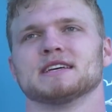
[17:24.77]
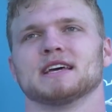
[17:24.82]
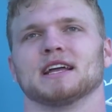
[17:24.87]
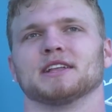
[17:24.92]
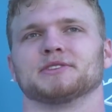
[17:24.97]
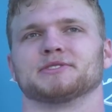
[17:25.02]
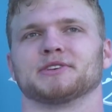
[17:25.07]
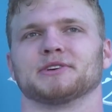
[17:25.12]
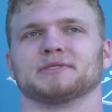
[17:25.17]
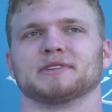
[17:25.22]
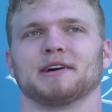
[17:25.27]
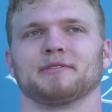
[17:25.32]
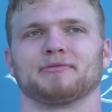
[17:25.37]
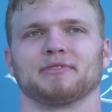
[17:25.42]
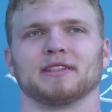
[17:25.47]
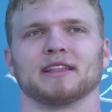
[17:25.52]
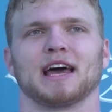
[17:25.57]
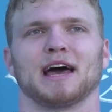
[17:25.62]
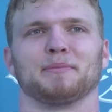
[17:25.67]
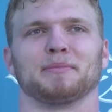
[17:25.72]
and so
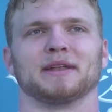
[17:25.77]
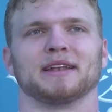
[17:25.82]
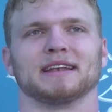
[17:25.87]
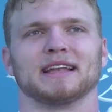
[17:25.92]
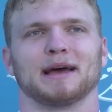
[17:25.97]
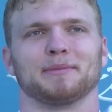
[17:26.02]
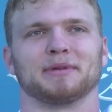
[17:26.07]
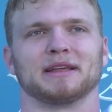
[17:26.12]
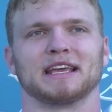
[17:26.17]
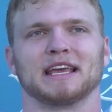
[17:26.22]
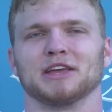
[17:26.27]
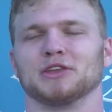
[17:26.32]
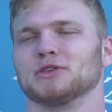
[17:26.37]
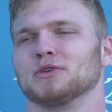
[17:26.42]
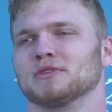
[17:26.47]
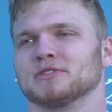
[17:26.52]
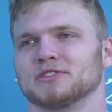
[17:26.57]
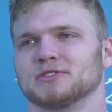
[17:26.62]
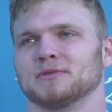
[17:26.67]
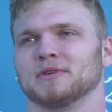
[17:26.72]
definitely I've been getting
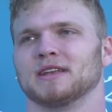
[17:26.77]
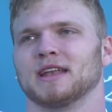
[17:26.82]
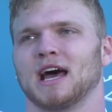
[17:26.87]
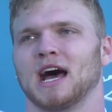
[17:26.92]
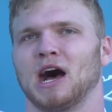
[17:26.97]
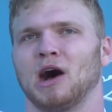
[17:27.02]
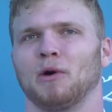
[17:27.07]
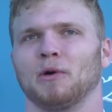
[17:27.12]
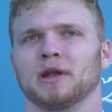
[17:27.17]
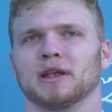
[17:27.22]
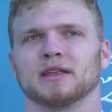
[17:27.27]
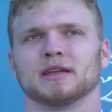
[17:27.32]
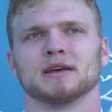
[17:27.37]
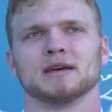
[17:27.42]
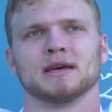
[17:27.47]
used to it now, and